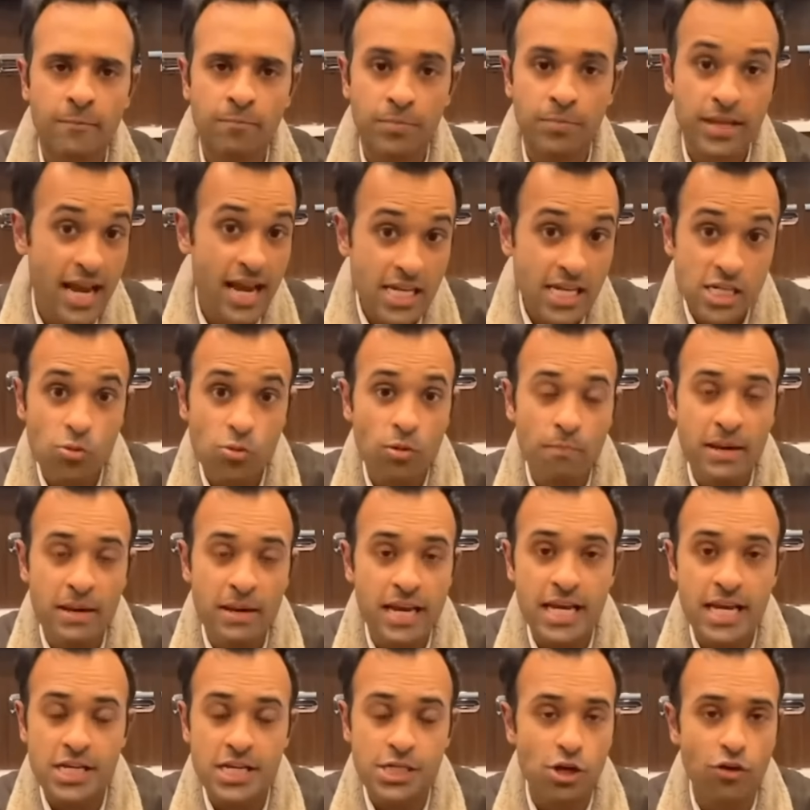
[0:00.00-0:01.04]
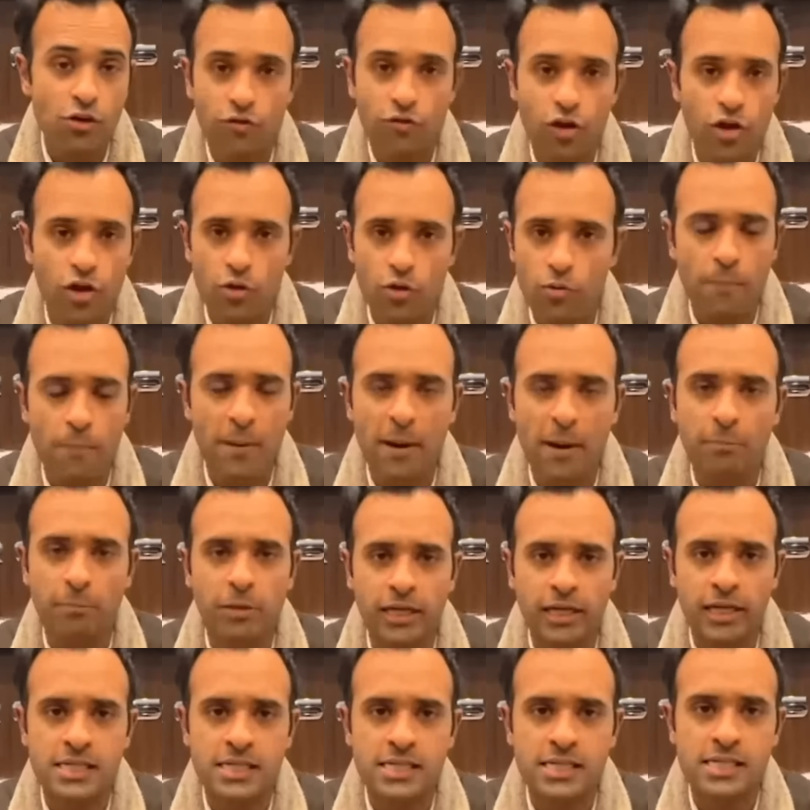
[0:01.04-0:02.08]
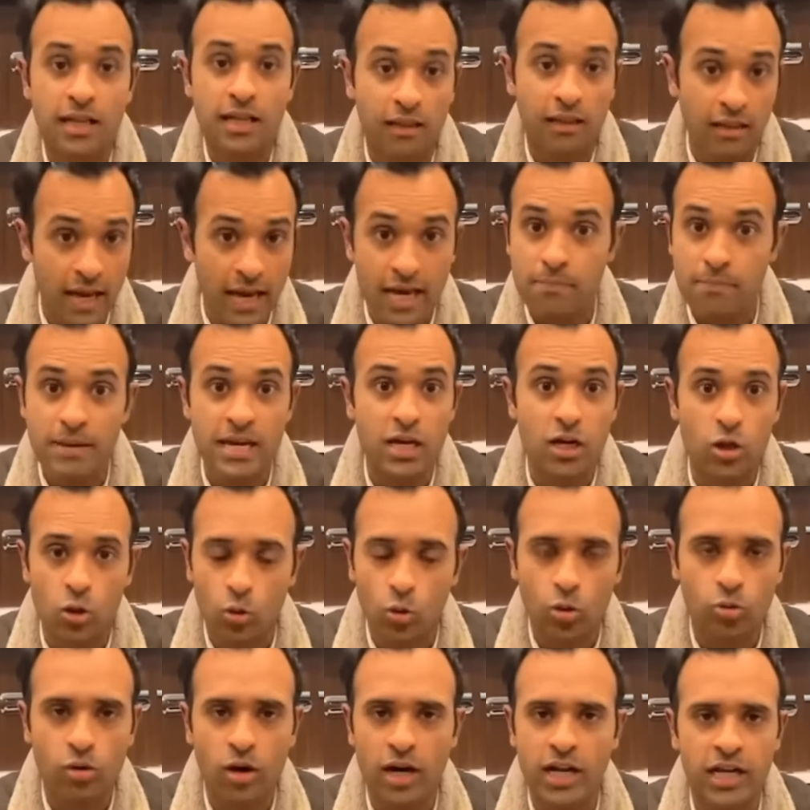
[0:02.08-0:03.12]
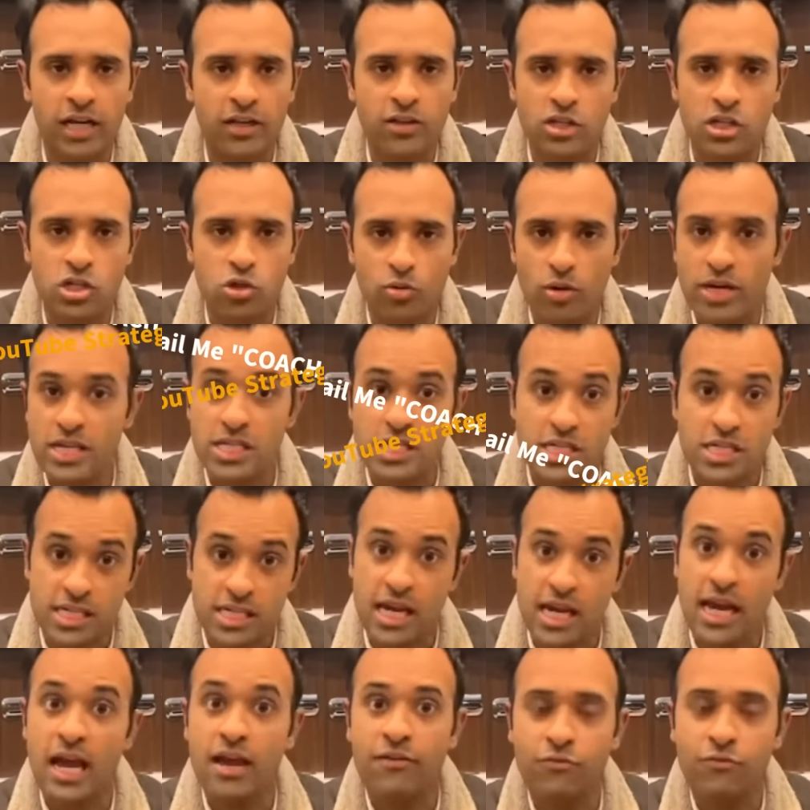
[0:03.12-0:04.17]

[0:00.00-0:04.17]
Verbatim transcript: Yes, it would be easier for other Republicans like me who are running in this race to say, hey,